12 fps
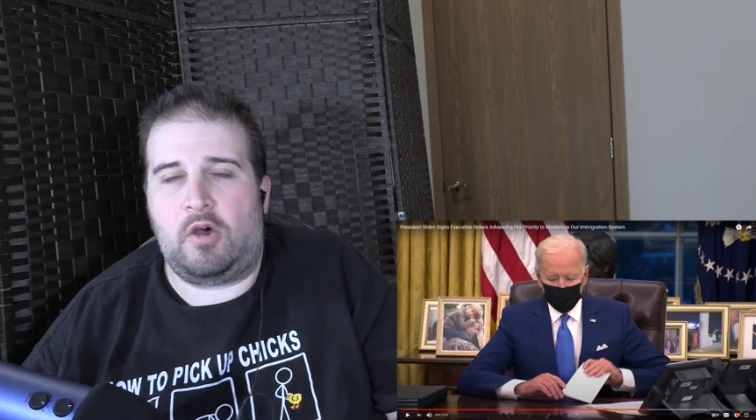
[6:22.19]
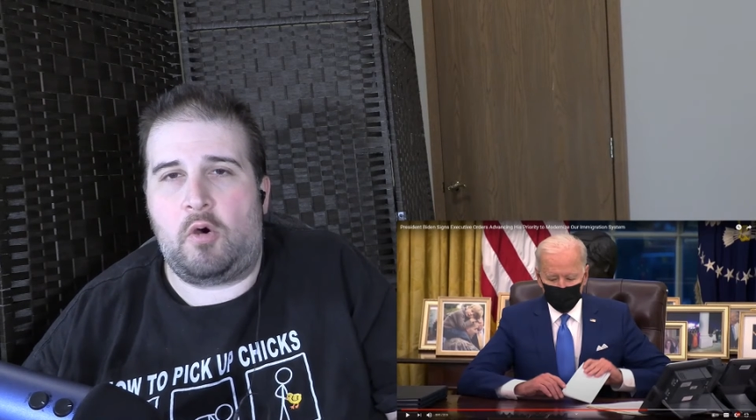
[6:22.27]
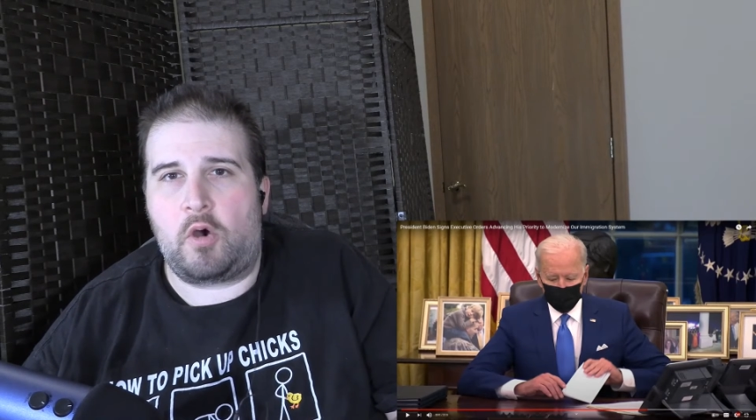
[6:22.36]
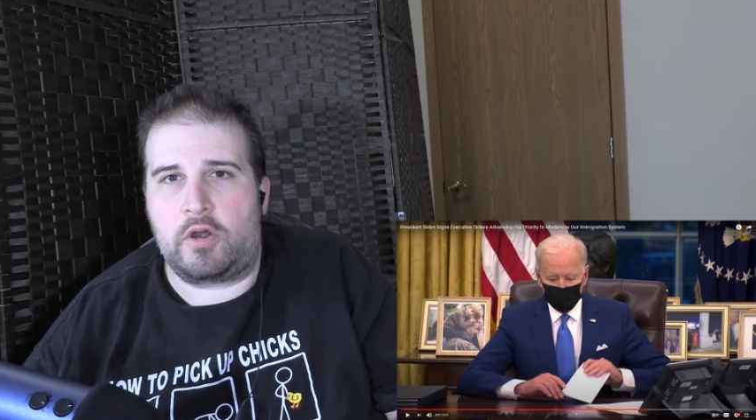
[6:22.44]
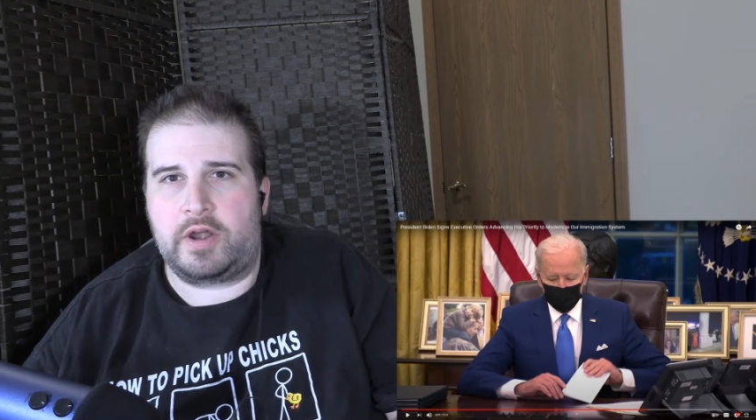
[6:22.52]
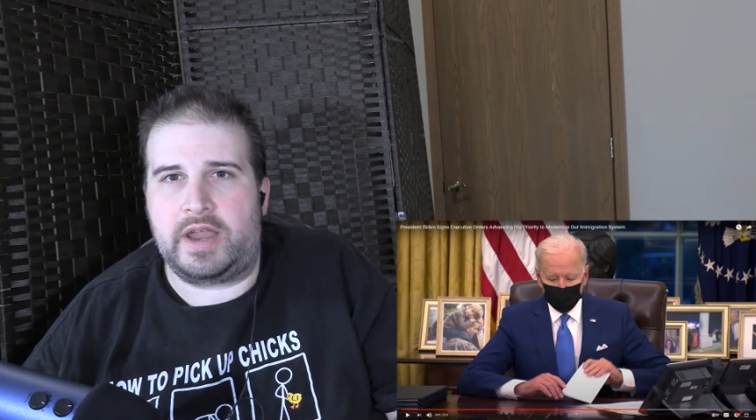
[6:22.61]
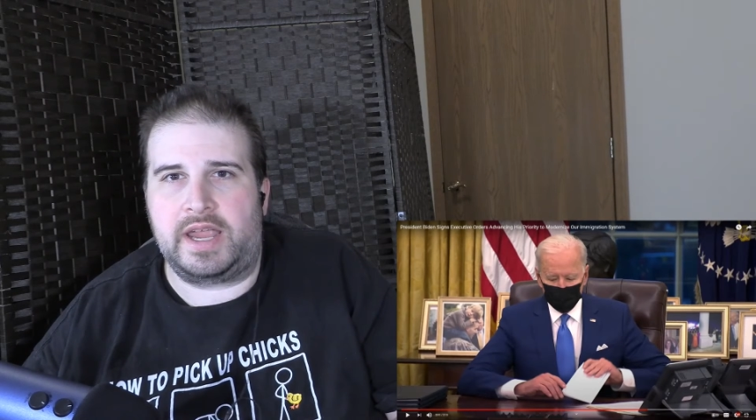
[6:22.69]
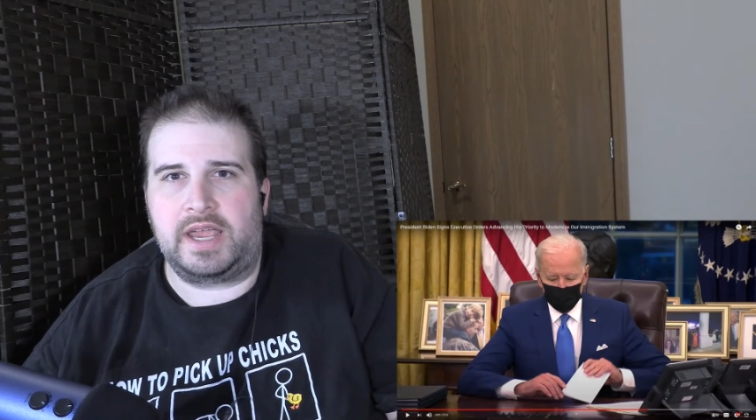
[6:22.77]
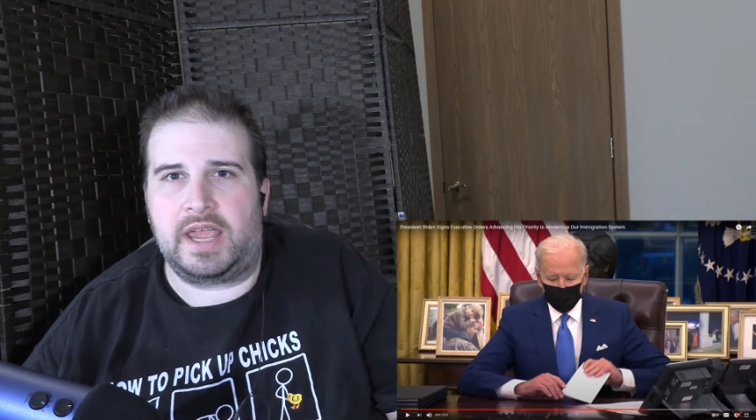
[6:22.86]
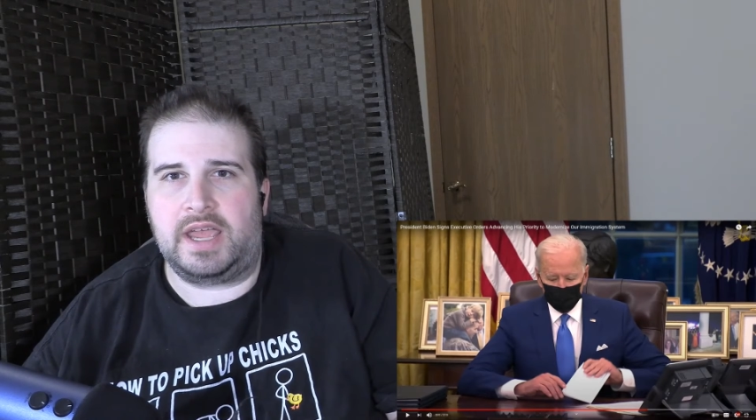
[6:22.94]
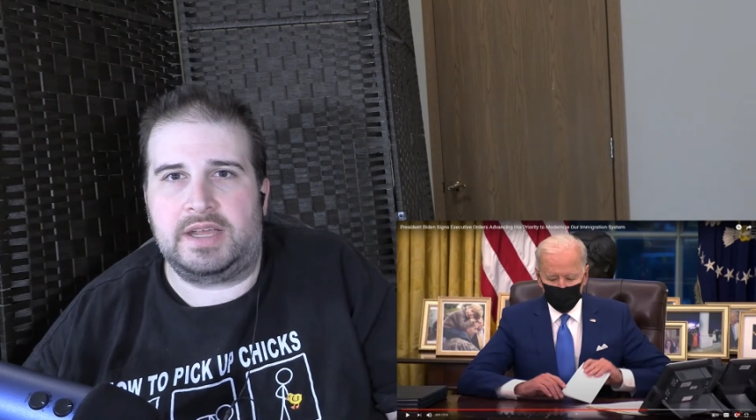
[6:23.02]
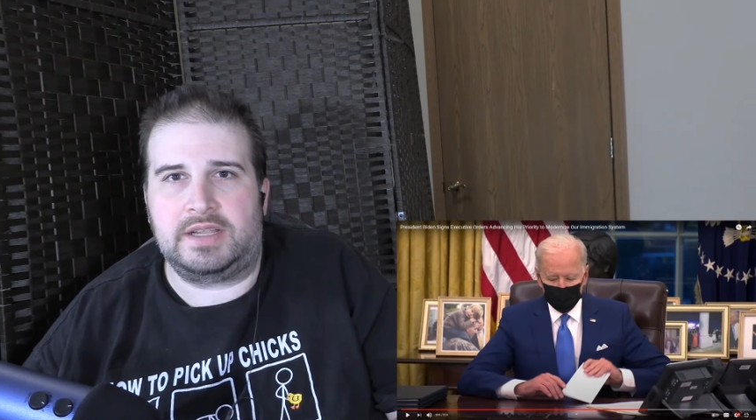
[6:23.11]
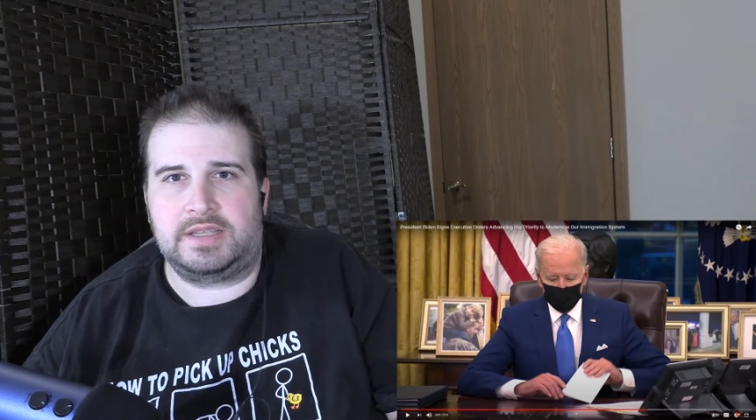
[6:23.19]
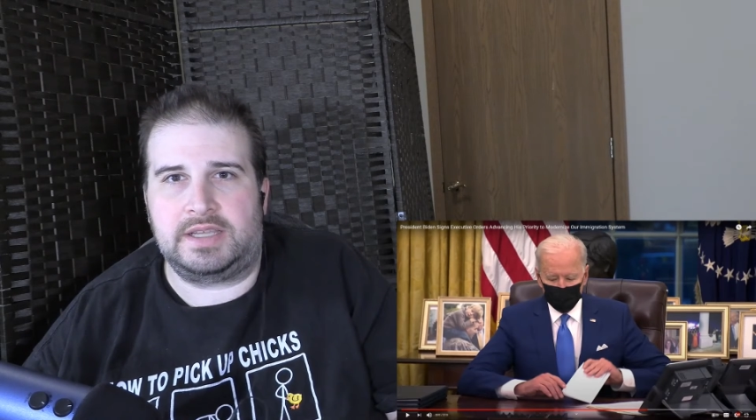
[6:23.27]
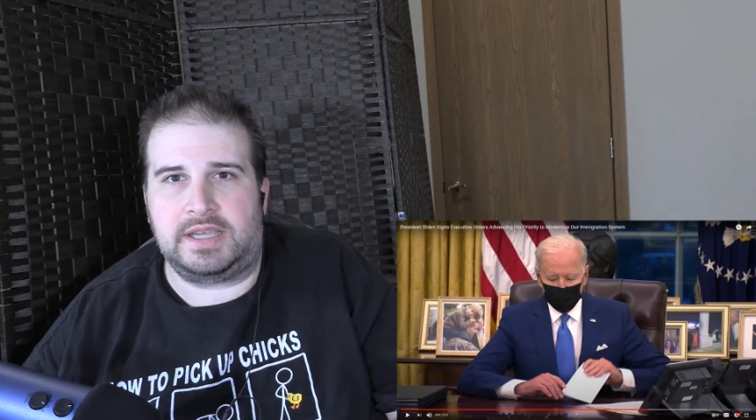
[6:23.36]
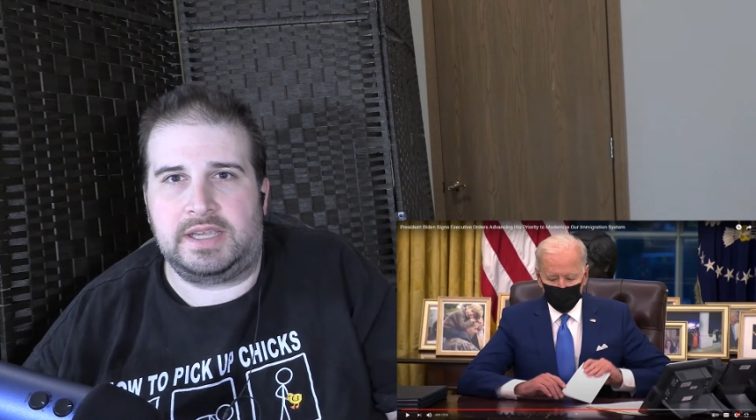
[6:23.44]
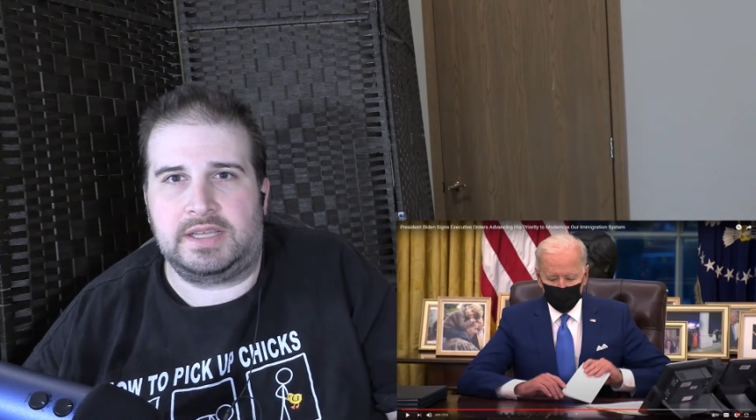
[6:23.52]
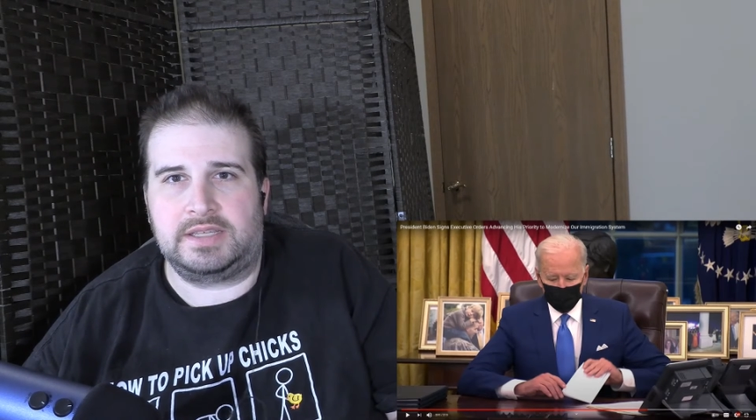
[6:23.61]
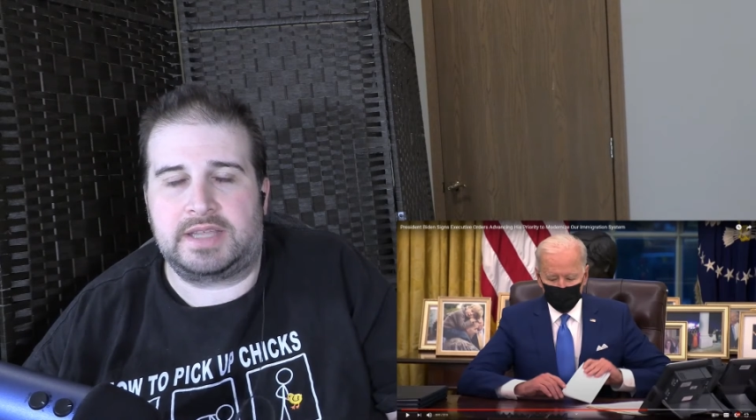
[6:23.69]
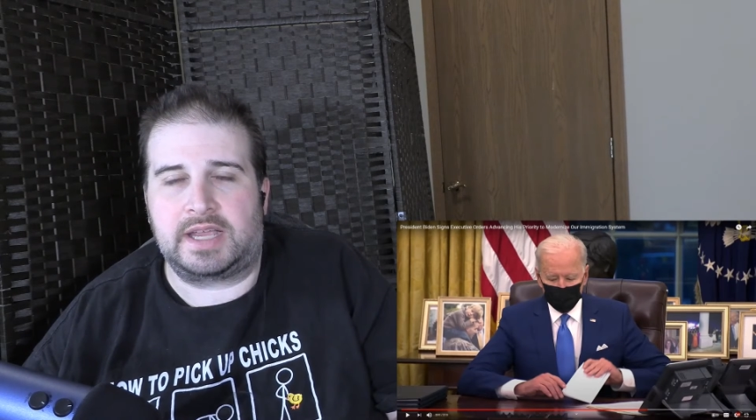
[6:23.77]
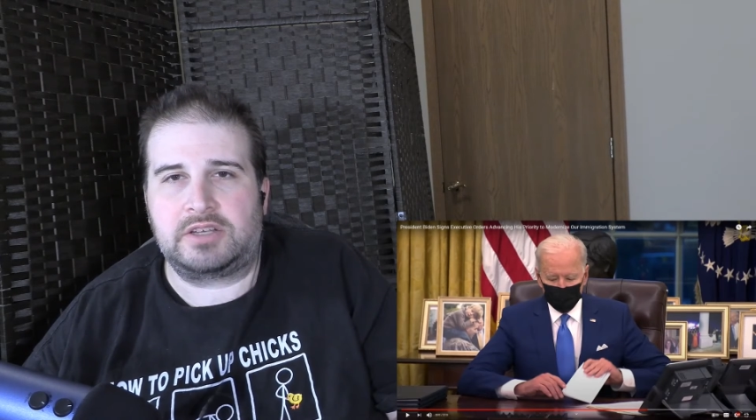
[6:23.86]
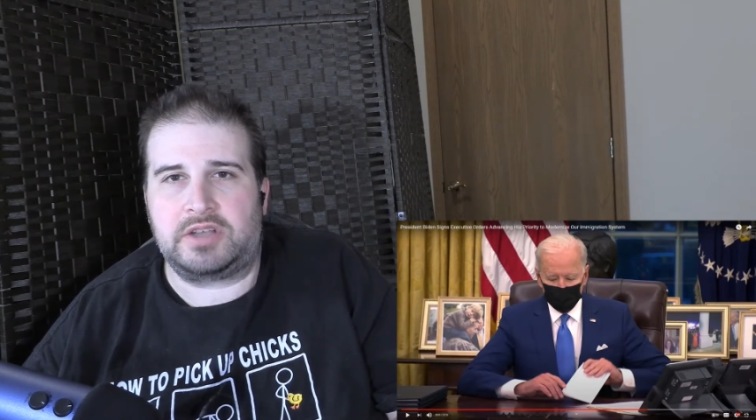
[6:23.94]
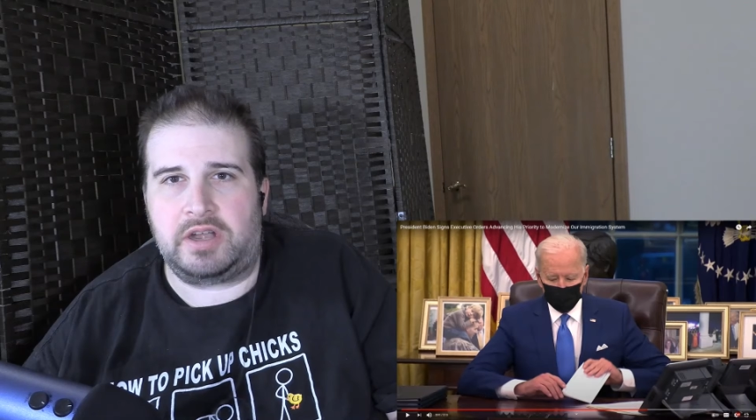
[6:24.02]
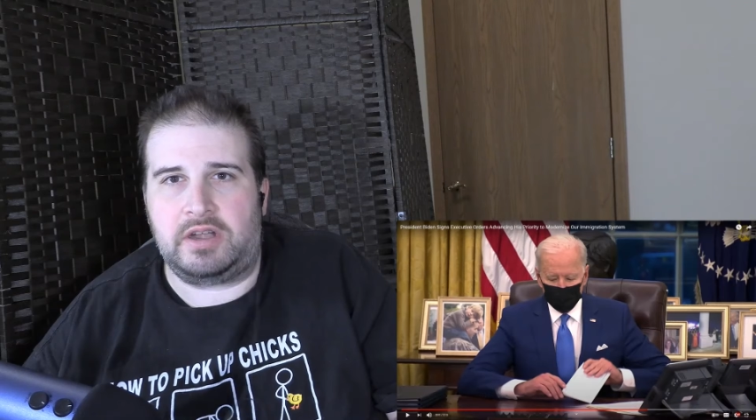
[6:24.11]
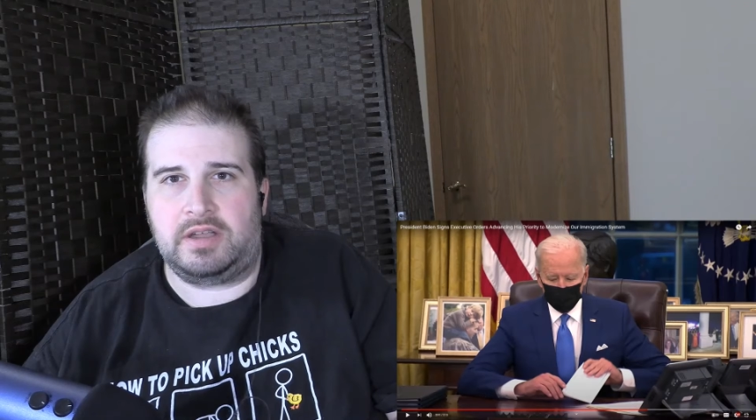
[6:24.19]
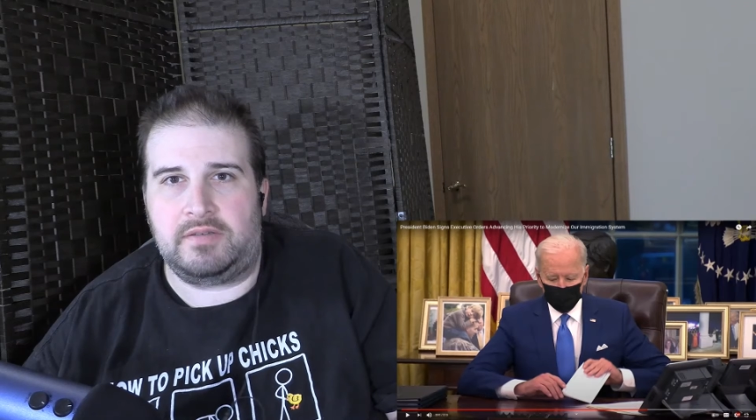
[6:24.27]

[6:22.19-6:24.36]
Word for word: ordering the Secretary